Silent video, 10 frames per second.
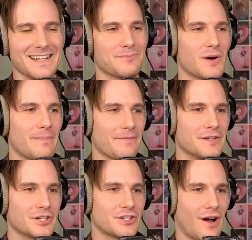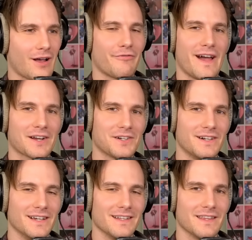it's more about the shock
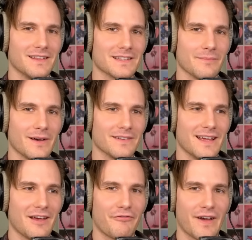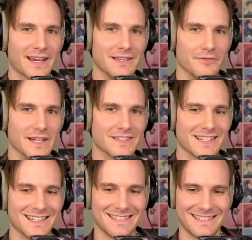factor than it is about effectiveness.